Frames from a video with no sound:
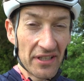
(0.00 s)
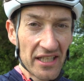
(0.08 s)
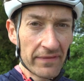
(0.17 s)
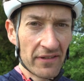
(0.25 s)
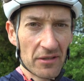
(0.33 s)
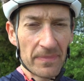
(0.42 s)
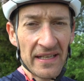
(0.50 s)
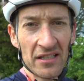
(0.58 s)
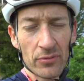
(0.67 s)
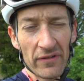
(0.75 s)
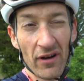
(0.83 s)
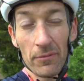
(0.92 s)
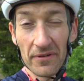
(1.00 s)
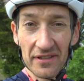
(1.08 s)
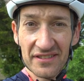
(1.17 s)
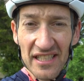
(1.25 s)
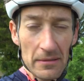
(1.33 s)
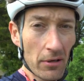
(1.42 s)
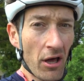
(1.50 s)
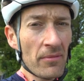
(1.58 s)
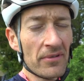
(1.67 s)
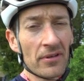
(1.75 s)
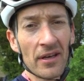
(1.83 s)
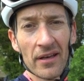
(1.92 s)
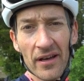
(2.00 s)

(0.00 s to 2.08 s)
and giving it the beans, whether up a steep climb